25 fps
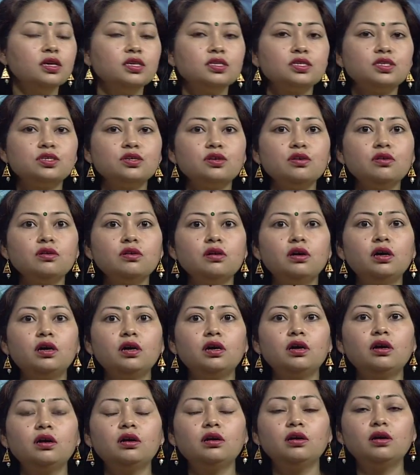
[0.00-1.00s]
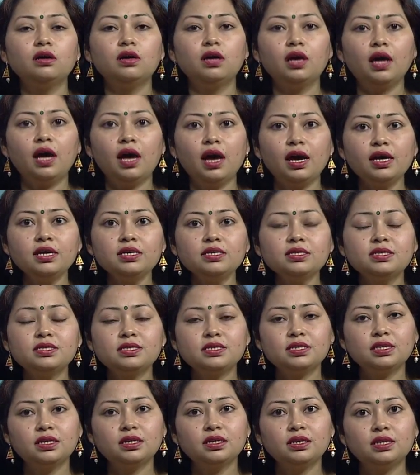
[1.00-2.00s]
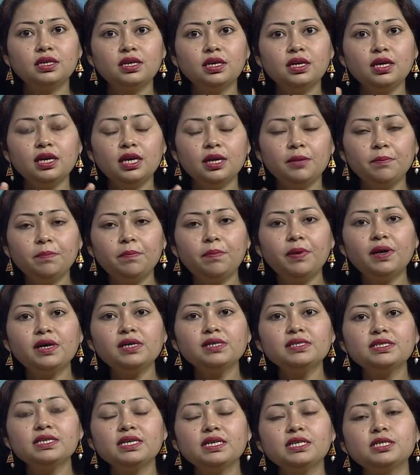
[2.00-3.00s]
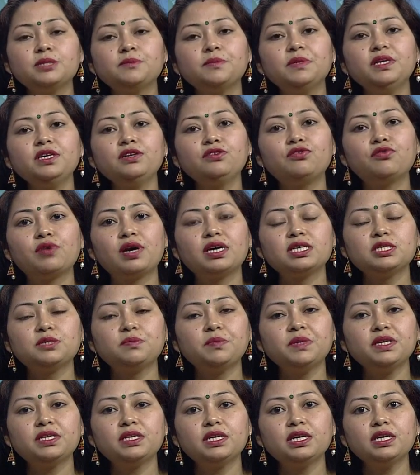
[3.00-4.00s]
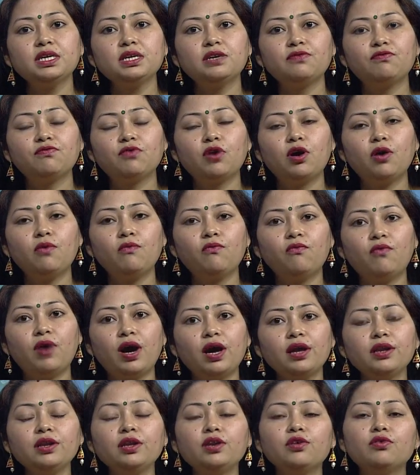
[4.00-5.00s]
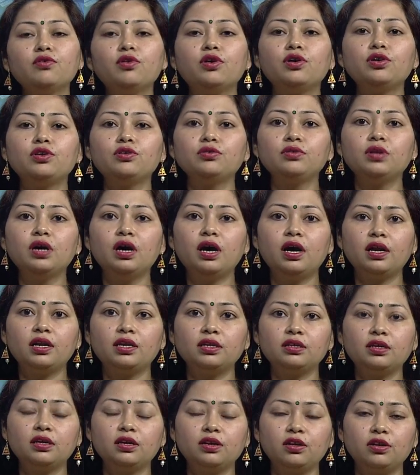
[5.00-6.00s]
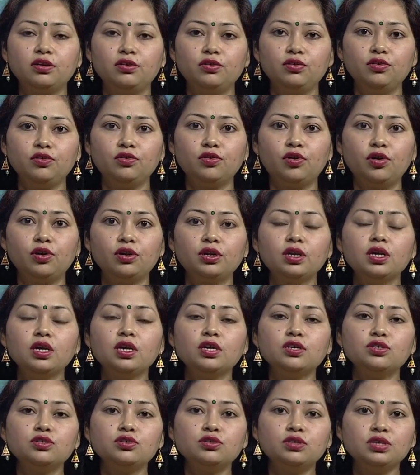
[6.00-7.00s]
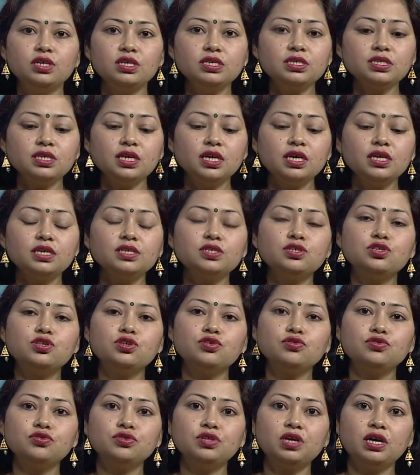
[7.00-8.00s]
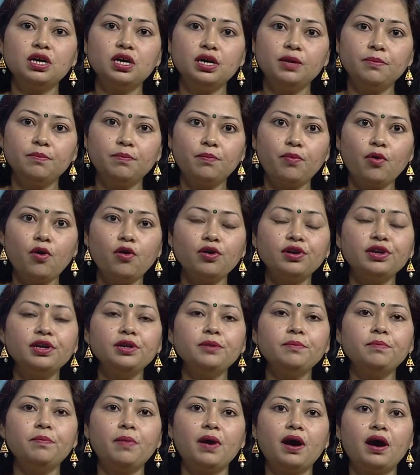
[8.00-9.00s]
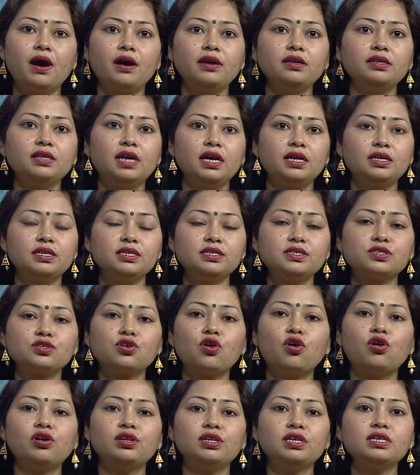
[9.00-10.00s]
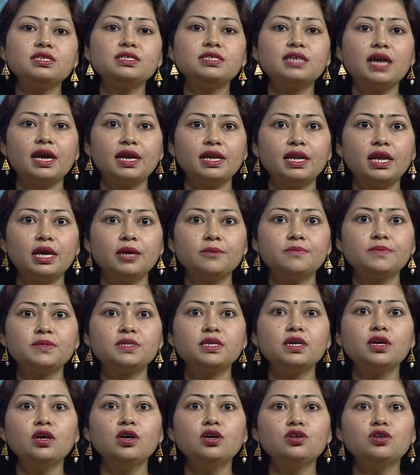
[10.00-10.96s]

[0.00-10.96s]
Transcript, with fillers: So, uh, as the impulse is being transmitted from one neuron to the another neuron. So, this is due to the important part that is called the synapse.